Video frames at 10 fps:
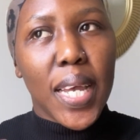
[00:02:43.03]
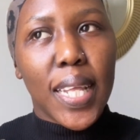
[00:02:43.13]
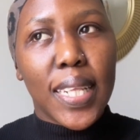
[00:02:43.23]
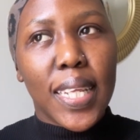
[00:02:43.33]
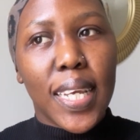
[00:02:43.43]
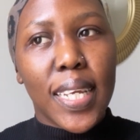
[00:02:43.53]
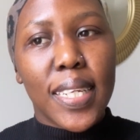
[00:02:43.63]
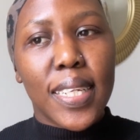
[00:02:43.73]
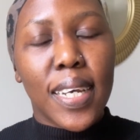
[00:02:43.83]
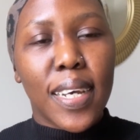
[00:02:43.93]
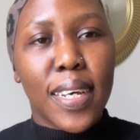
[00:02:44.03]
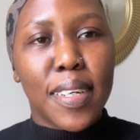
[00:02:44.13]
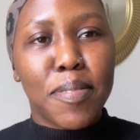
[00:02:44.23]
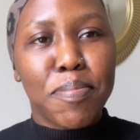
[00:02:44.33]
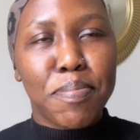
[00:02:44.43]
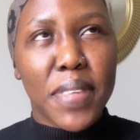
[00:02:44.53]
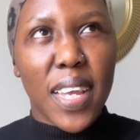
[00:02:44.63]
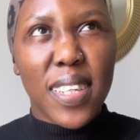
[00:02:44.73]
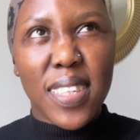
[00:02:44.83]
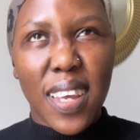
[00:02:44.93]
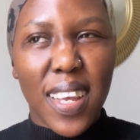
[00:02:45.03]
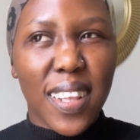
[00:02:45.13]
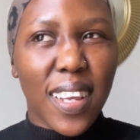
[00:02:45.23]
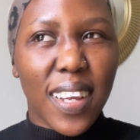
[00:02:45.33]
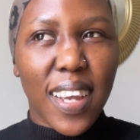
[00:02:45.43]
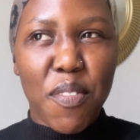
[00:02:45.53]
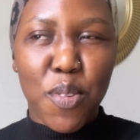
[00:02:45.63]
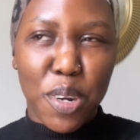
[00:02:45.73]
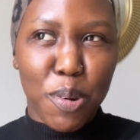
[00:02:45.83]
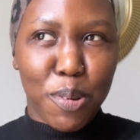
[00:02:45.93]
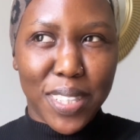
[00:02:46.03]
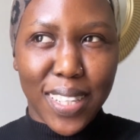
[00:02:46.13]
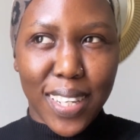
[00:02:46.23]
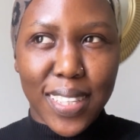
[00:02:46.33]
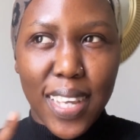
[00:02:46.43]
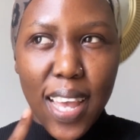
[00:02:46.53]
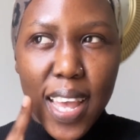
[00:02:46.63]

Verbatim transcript: and then uh, it's I think everyone knows this.